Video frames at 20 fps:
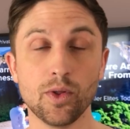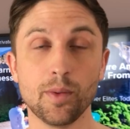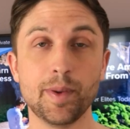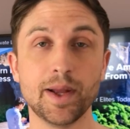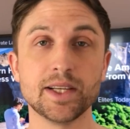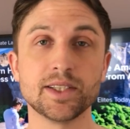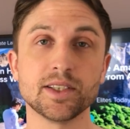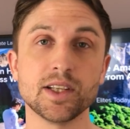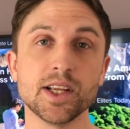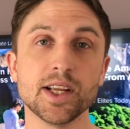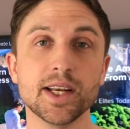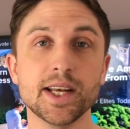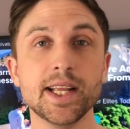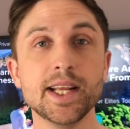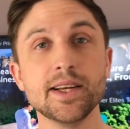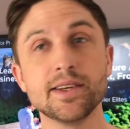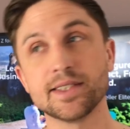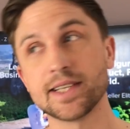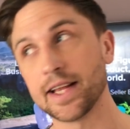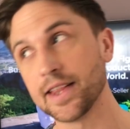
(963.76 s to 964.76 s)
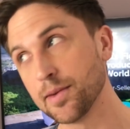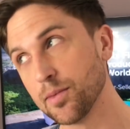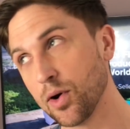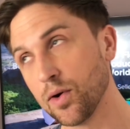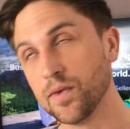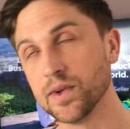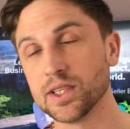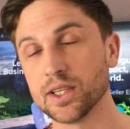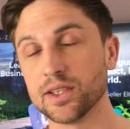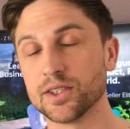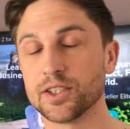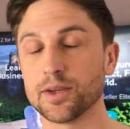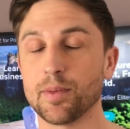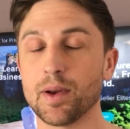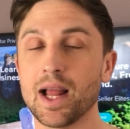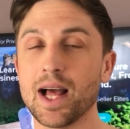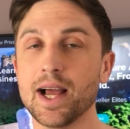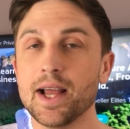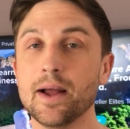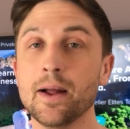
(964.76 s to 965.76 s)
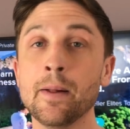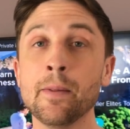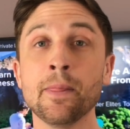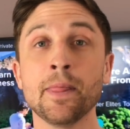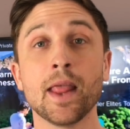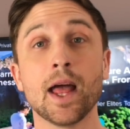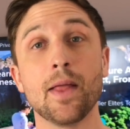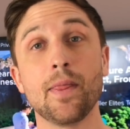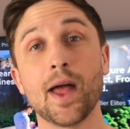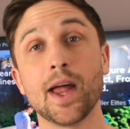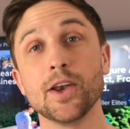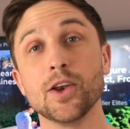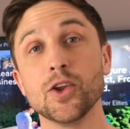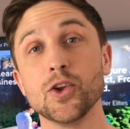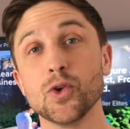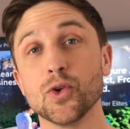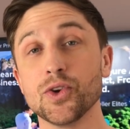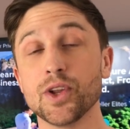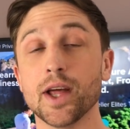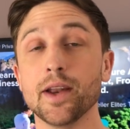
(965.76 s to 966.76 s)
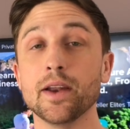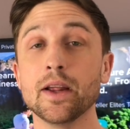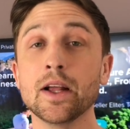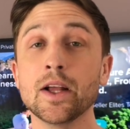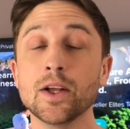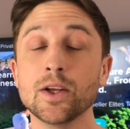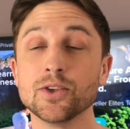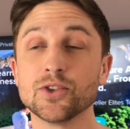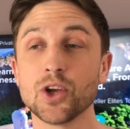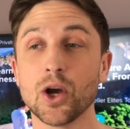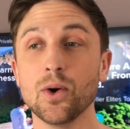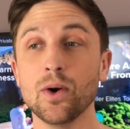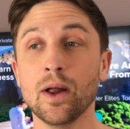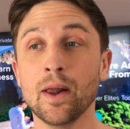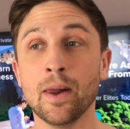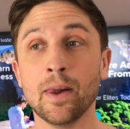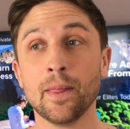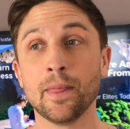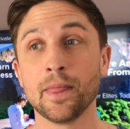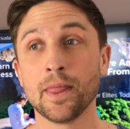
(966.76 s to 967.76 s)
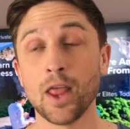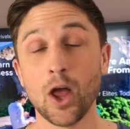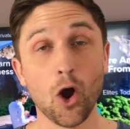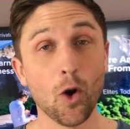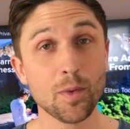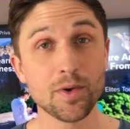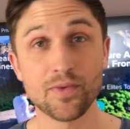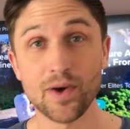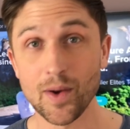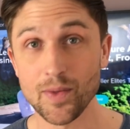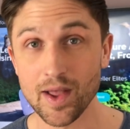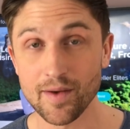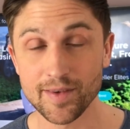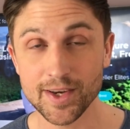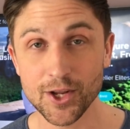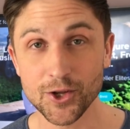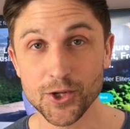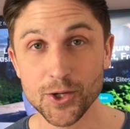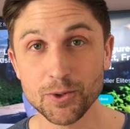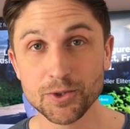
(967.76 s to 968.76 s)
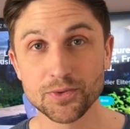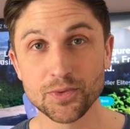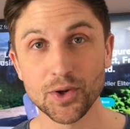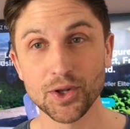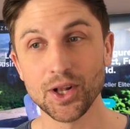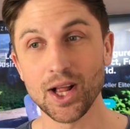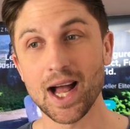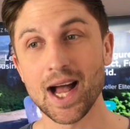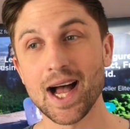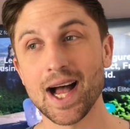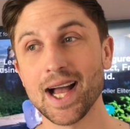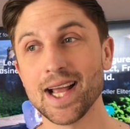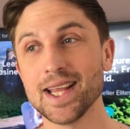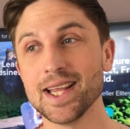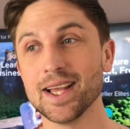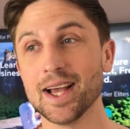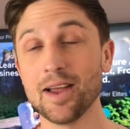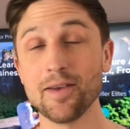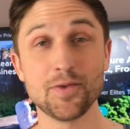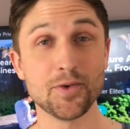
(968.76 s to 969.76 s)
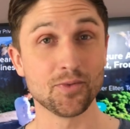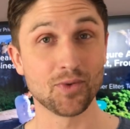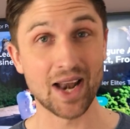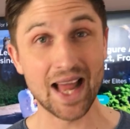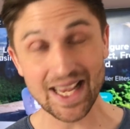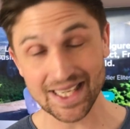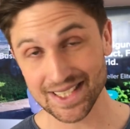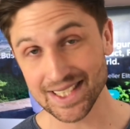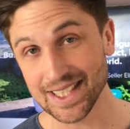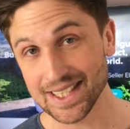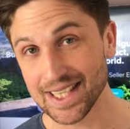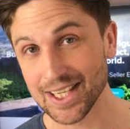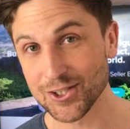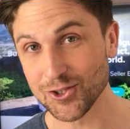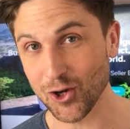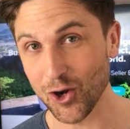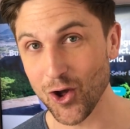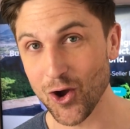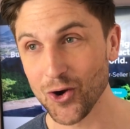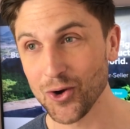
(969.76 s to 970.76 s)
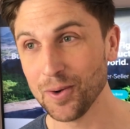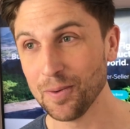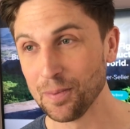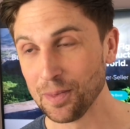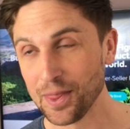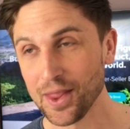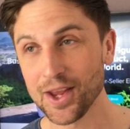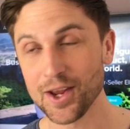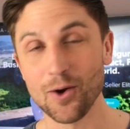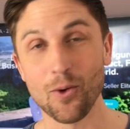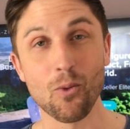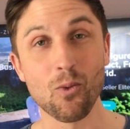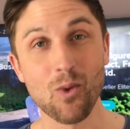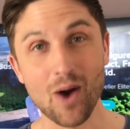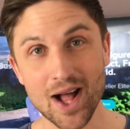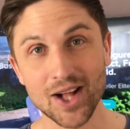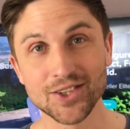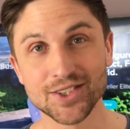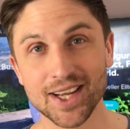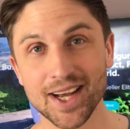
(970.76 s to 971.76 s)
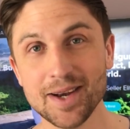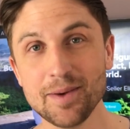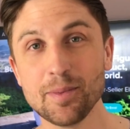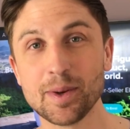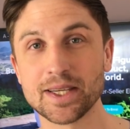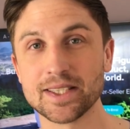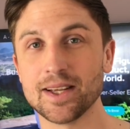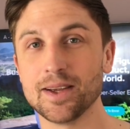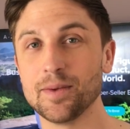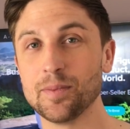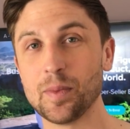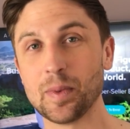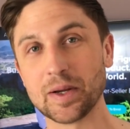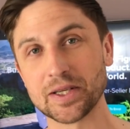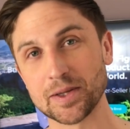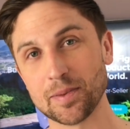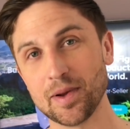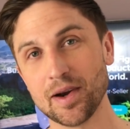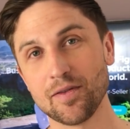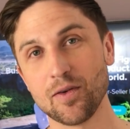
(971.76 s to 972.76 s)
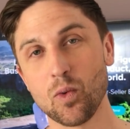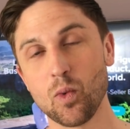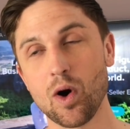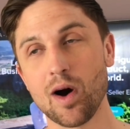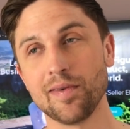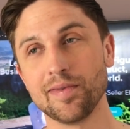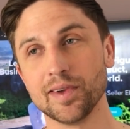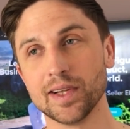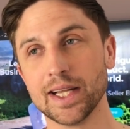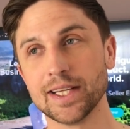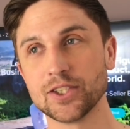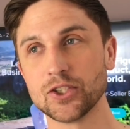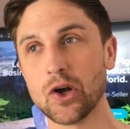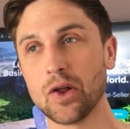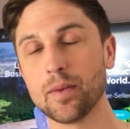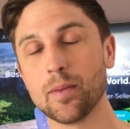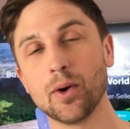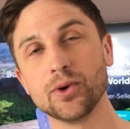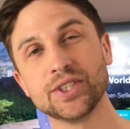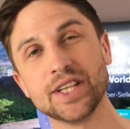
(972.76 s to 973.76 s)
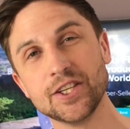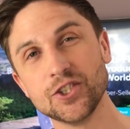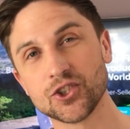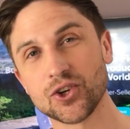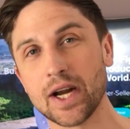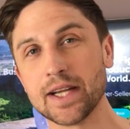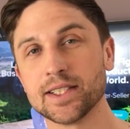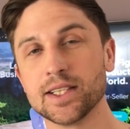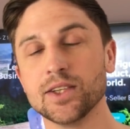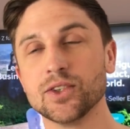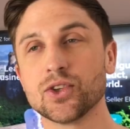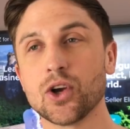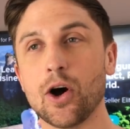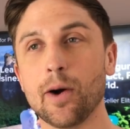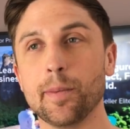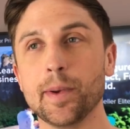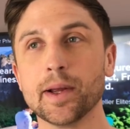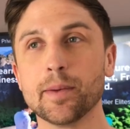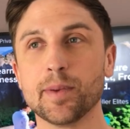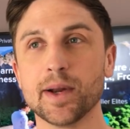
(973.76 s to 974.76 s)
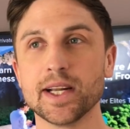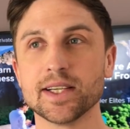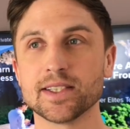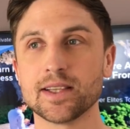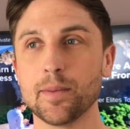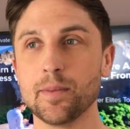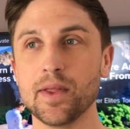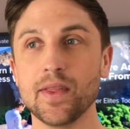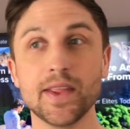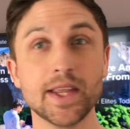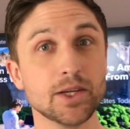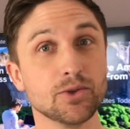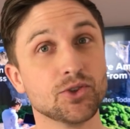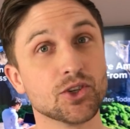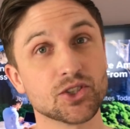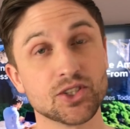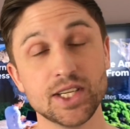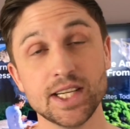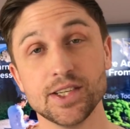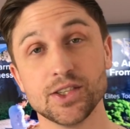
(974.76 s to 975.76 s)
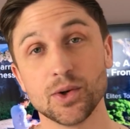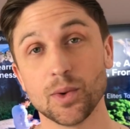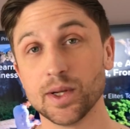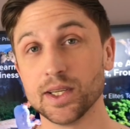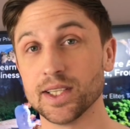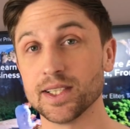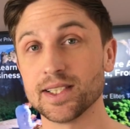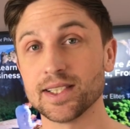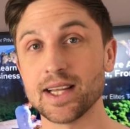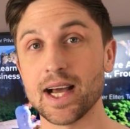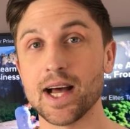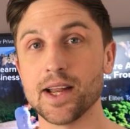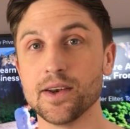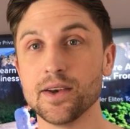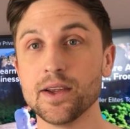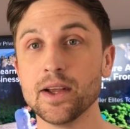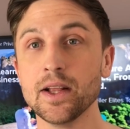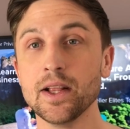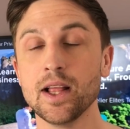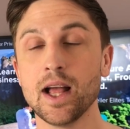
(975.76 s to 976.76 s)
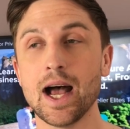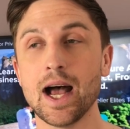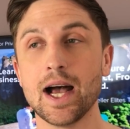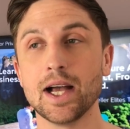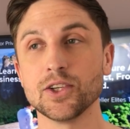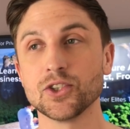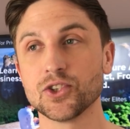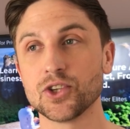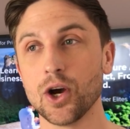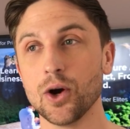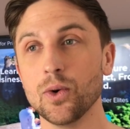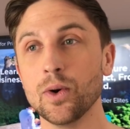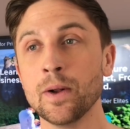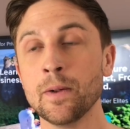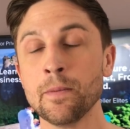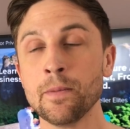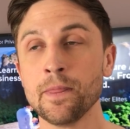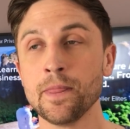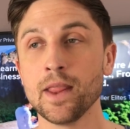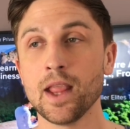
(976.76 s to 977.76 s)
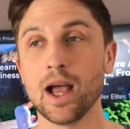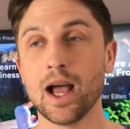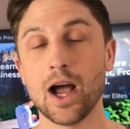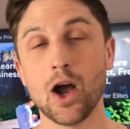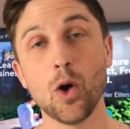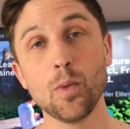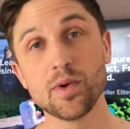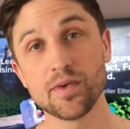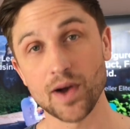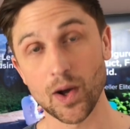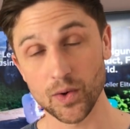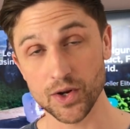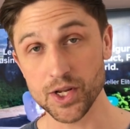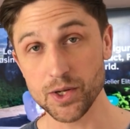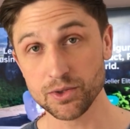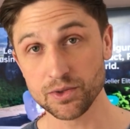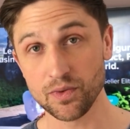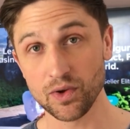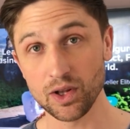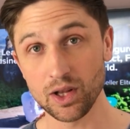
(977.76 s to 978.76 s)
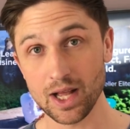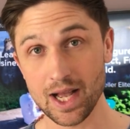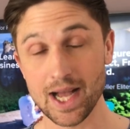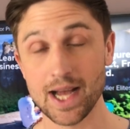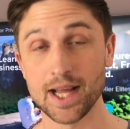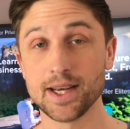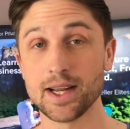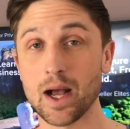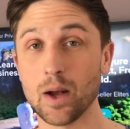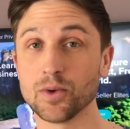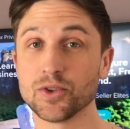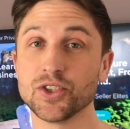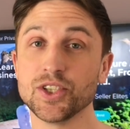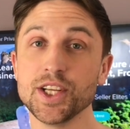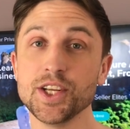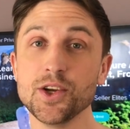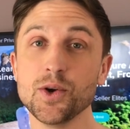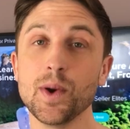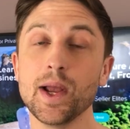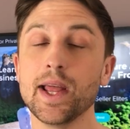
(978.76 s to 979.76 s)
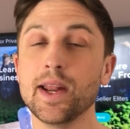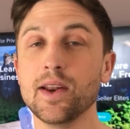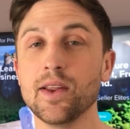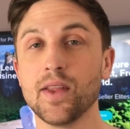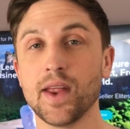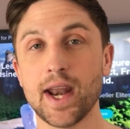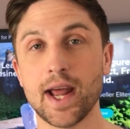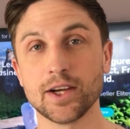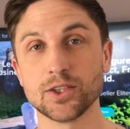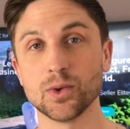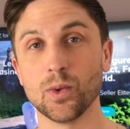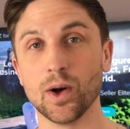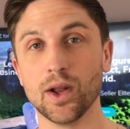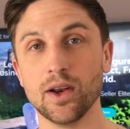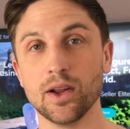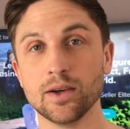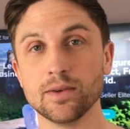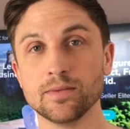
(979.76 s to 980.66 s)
the bits that you need, send them over to the supplier, and then you're done. So hope you found that video useful. If you've lasted this long, well done, because it was a bit of a waffle. It's not the most interesting topic, but it's something that you just need to understand. So I hope you found it useful, and I'll see you in the next one.